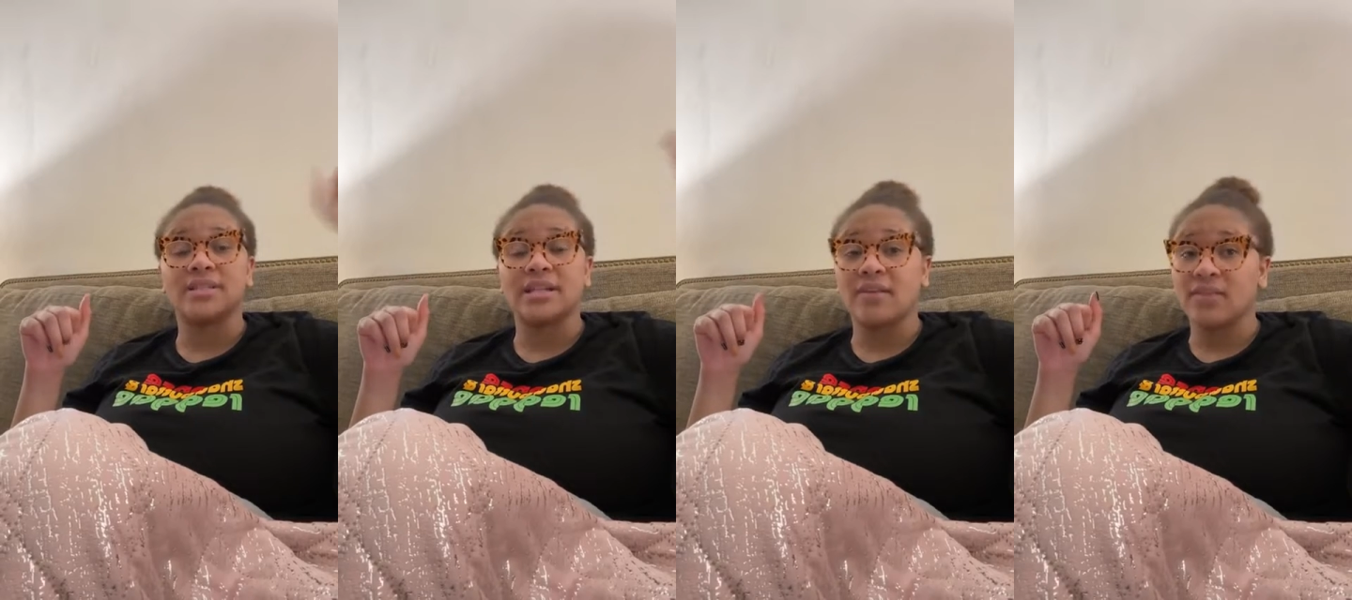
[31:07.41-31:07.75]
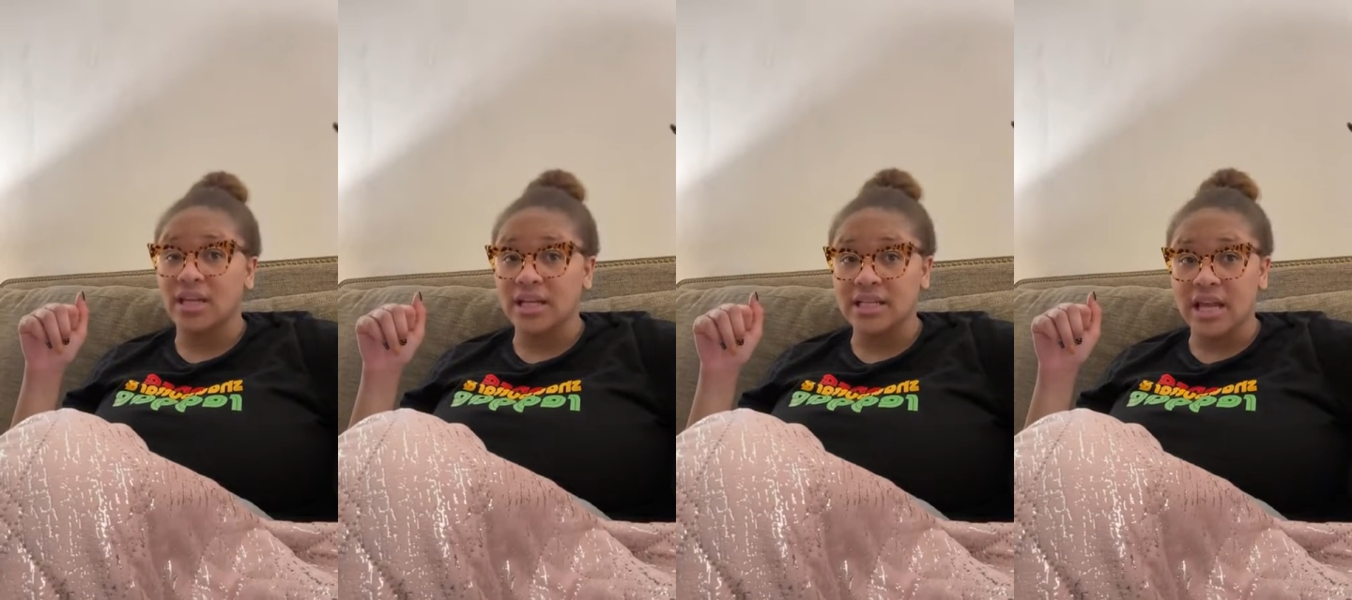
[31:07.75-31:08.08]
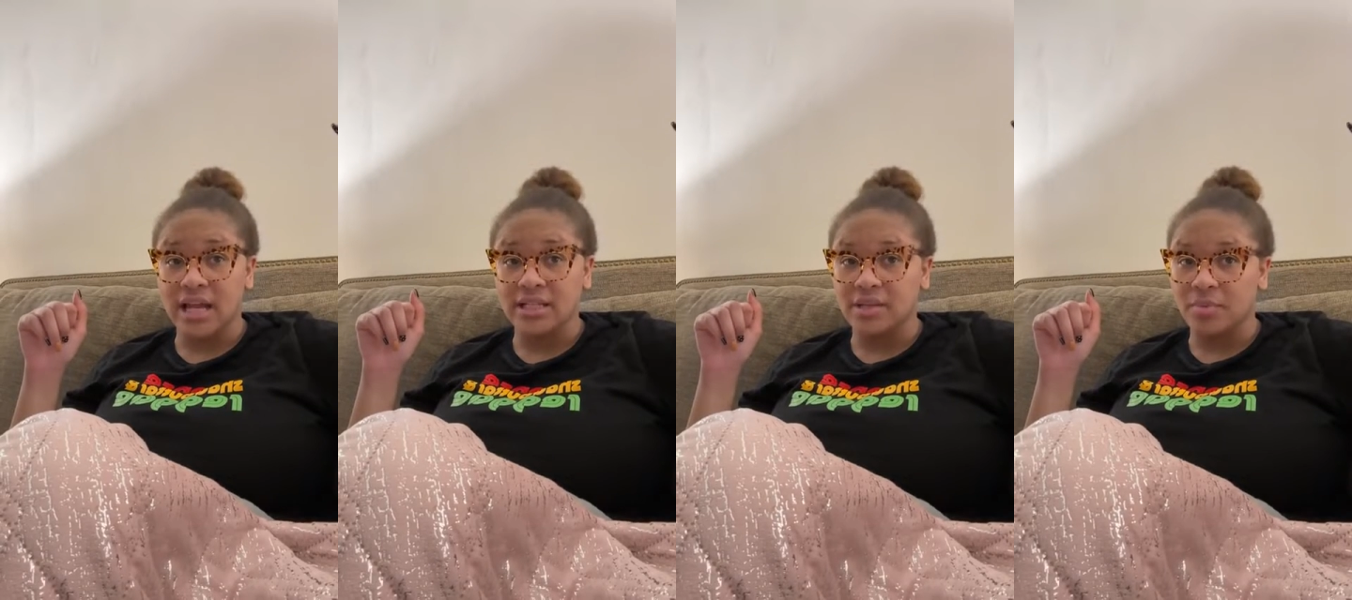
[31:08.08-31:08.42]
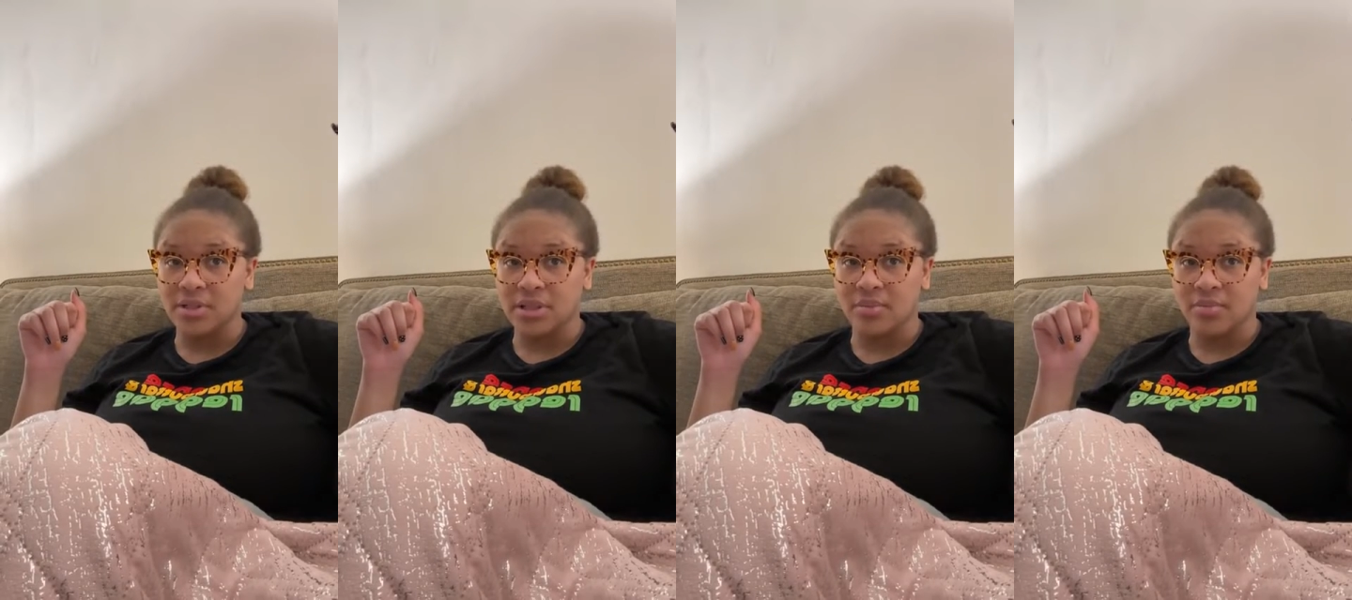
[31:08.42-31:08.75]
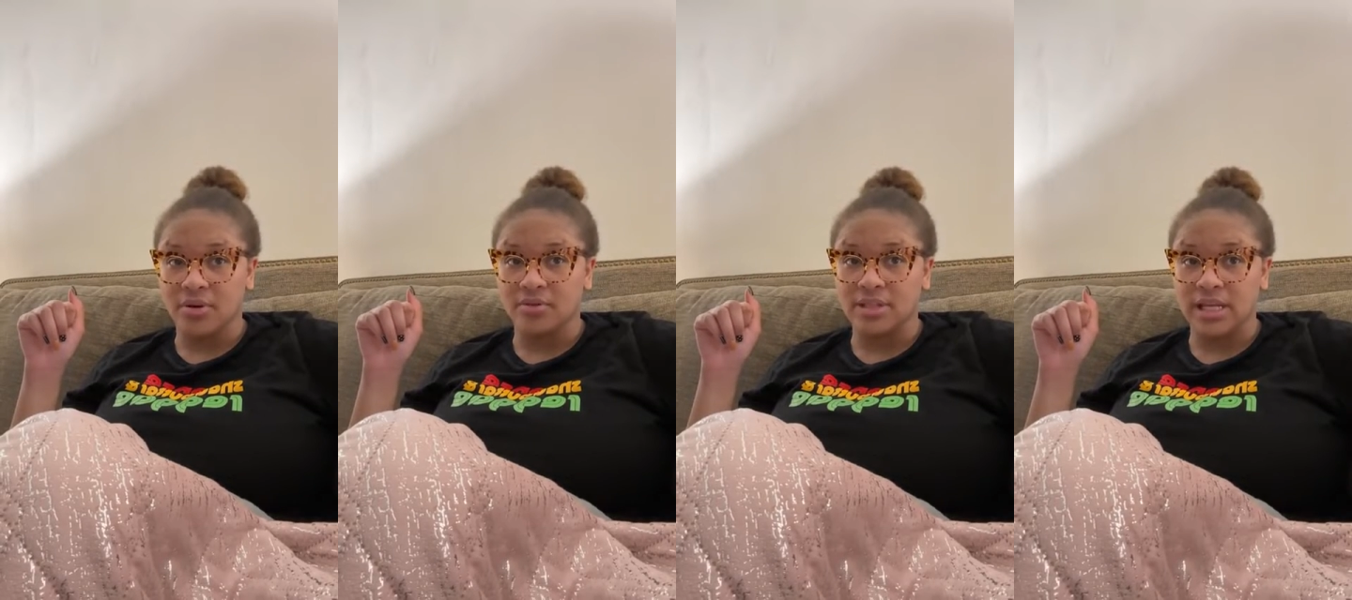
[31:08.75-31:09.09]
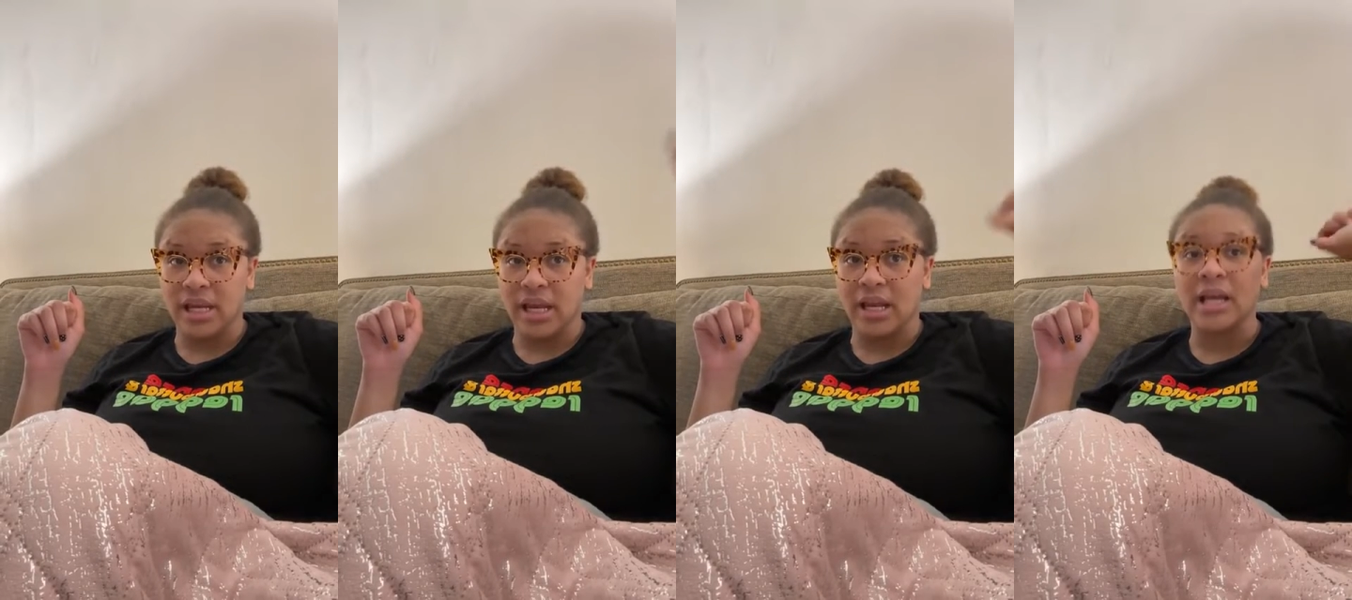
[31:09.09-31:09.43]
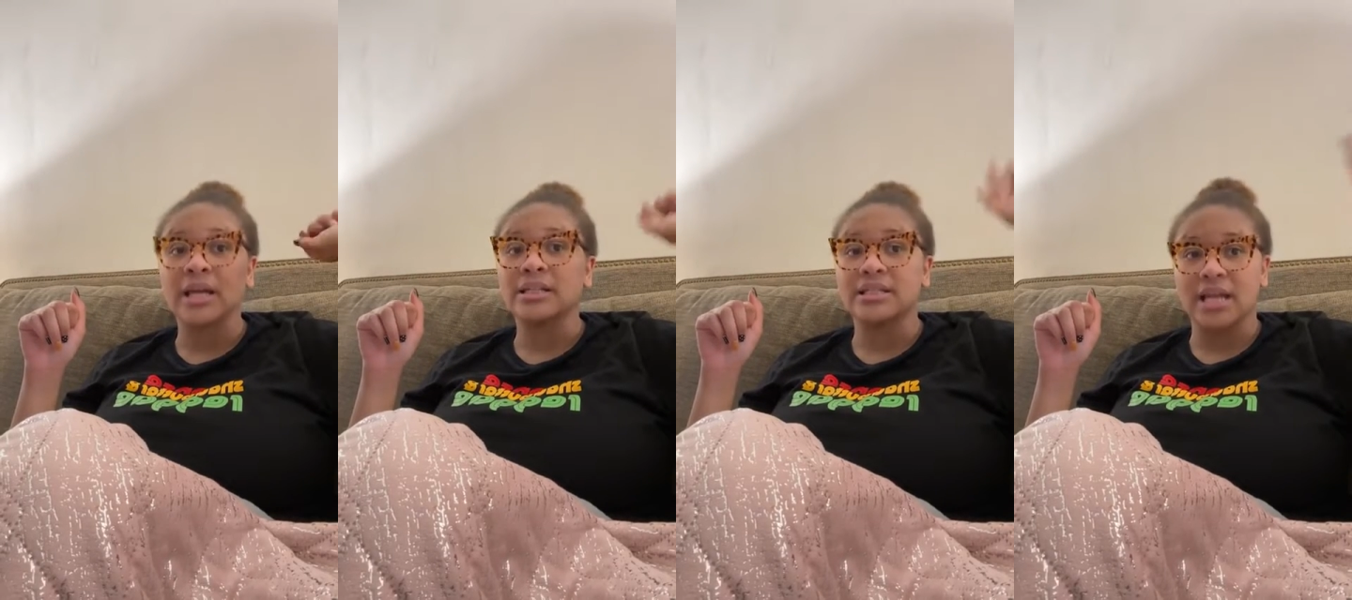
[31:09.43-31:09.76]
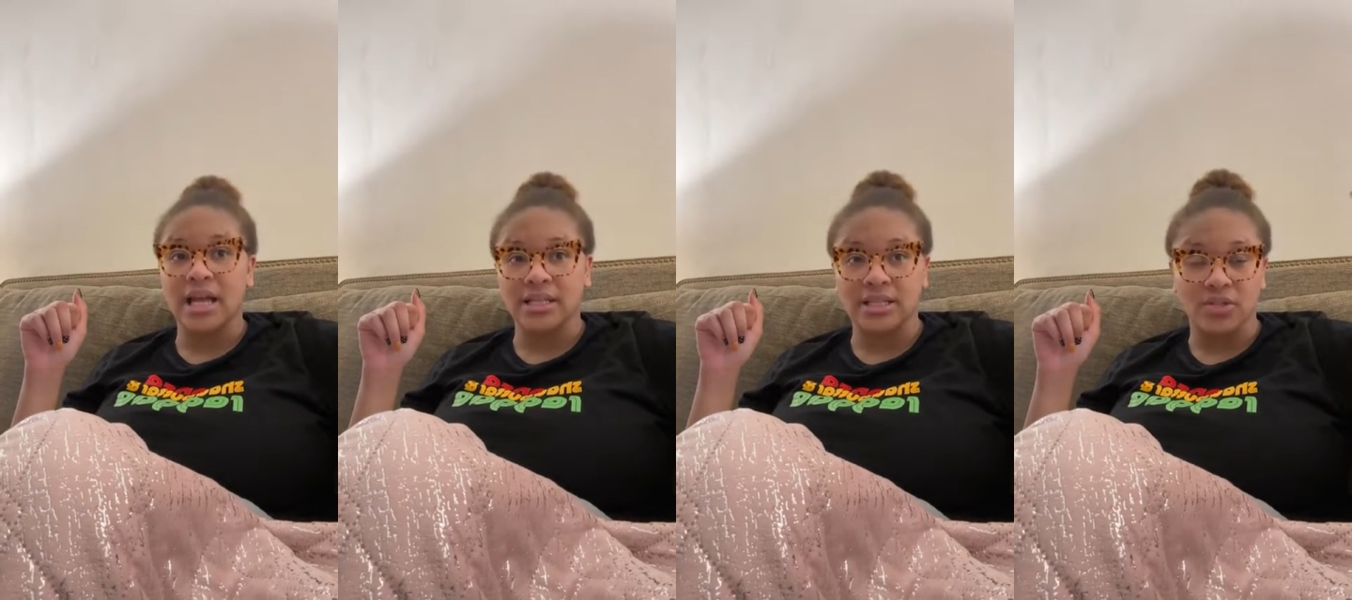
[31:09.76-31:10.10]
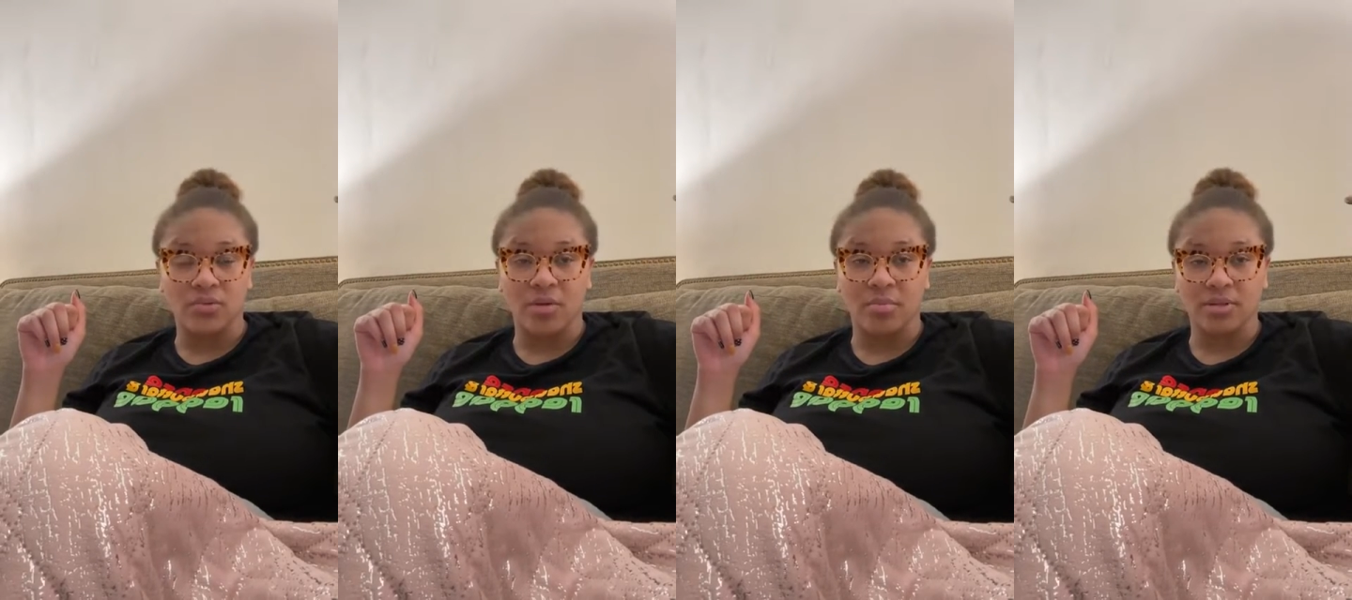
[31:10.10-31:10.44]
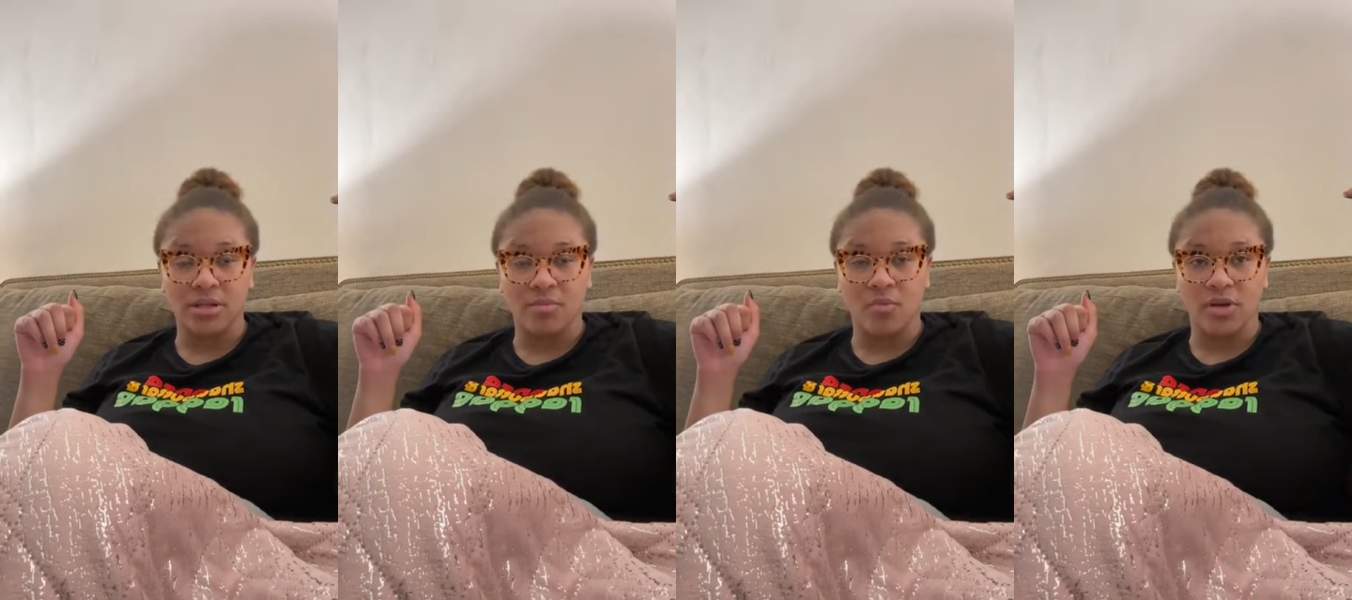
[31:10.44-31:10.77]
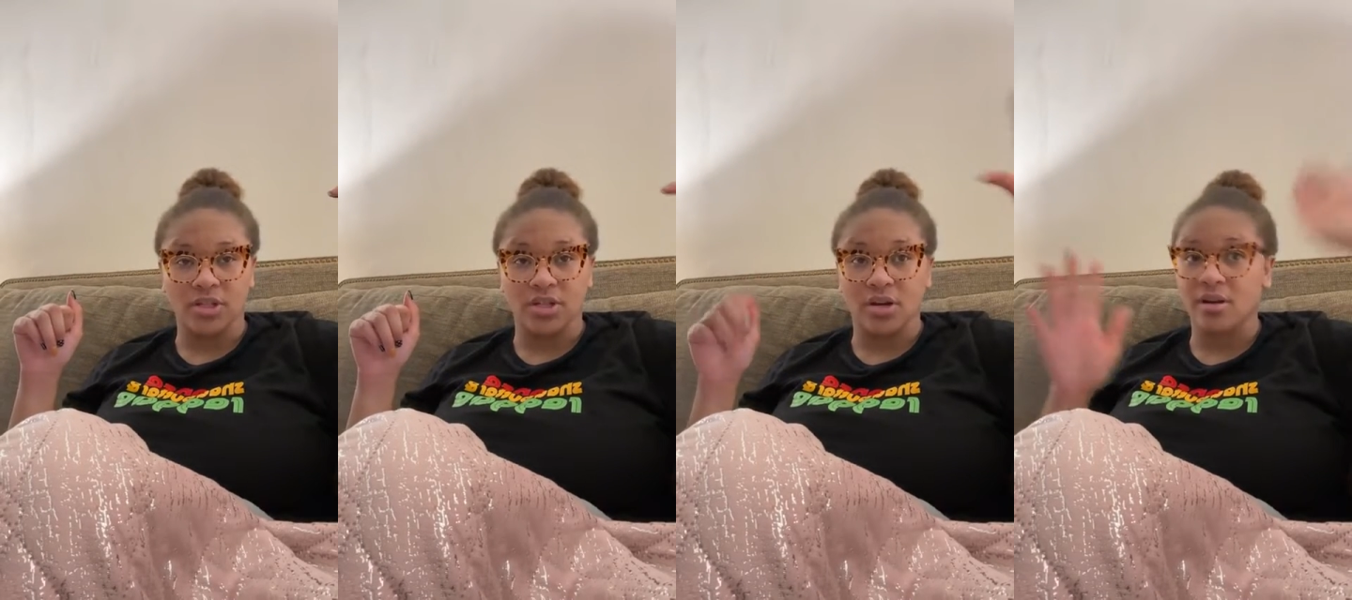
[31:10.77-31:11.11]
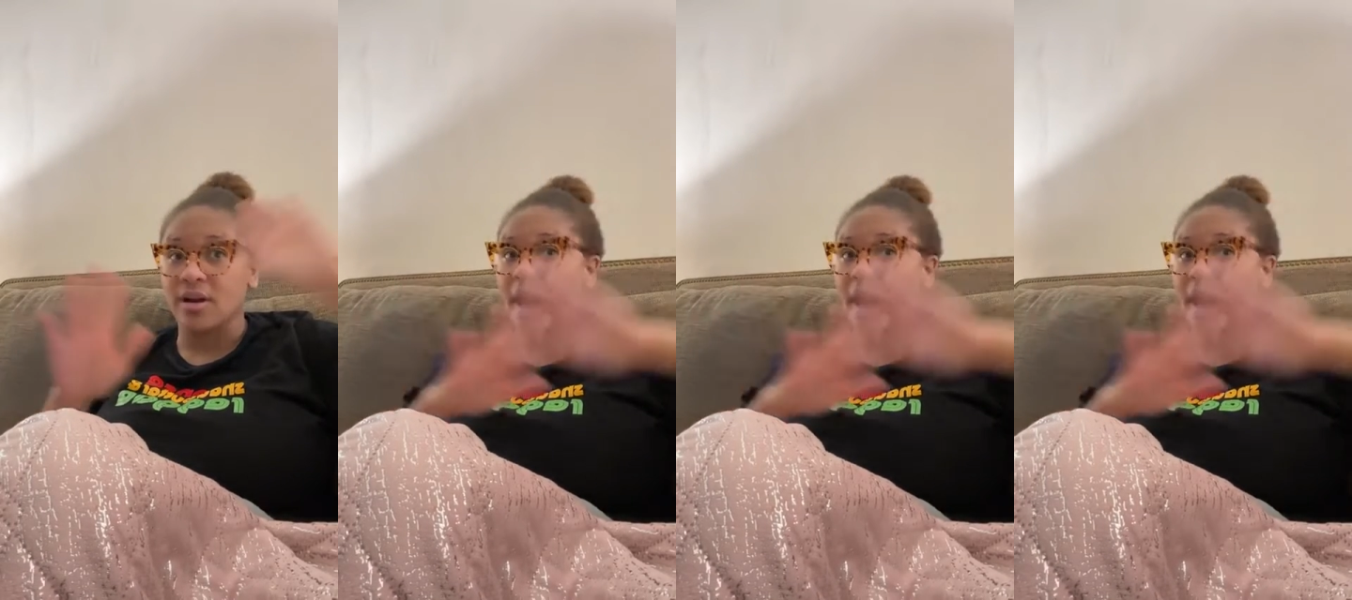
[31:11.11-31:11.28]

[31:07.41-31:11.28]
70 to 80% protein, 10 to 12% moisture.